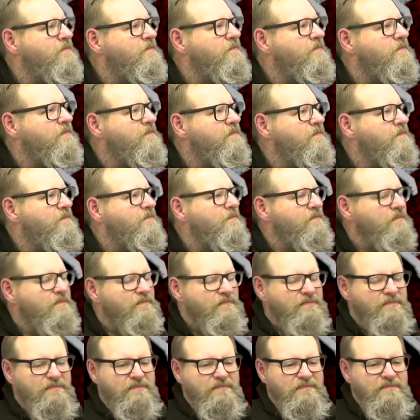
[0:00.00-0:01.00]

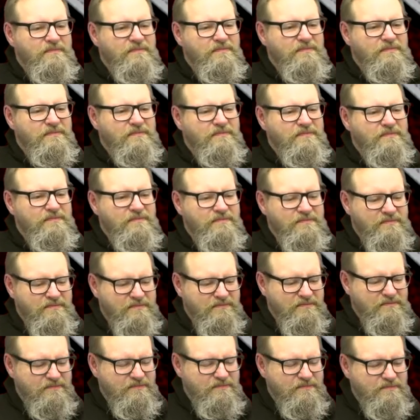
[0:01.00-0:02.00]

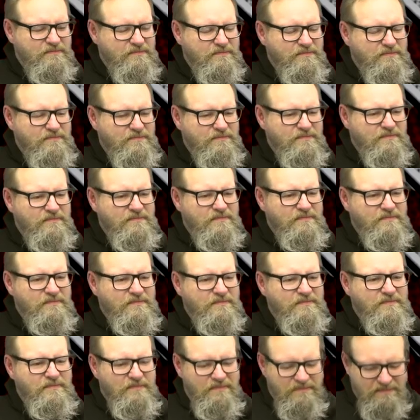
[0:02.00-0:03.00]

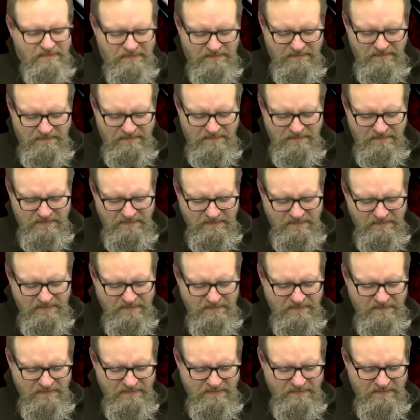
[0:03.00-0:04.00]

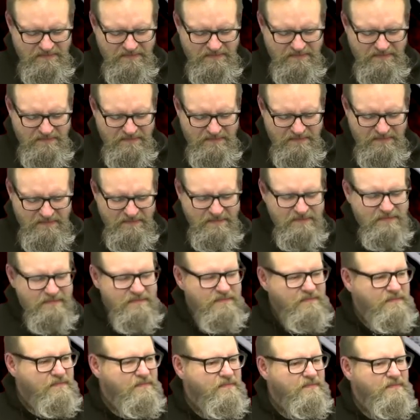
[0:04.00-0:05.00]

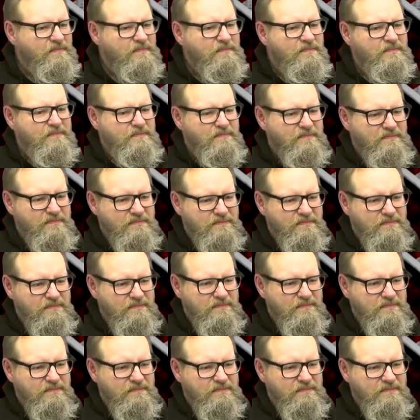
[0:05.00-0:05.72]
(silent)